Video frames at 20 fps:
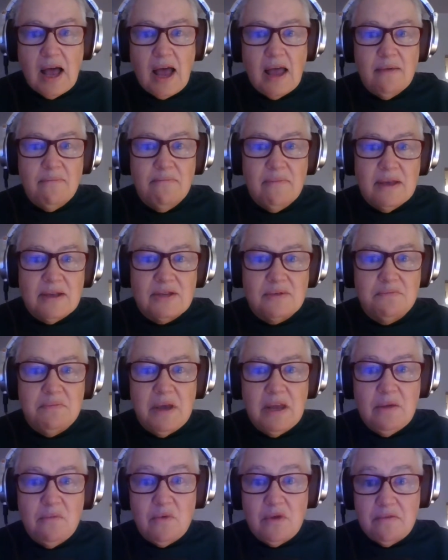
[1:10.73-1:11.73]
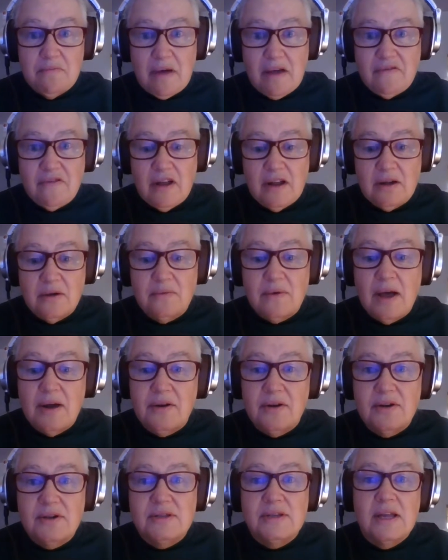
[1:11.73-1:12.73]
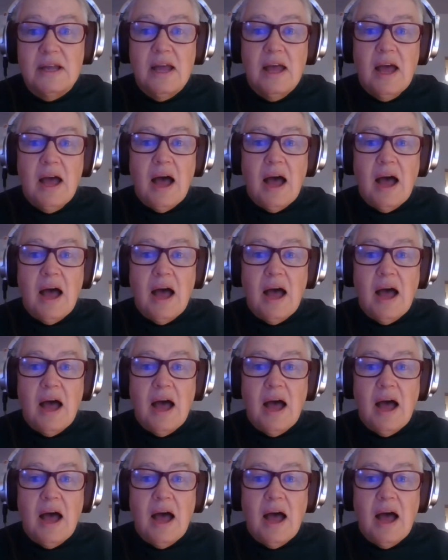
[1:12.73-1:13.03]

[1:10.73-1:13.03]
I miss being with my fellow runners.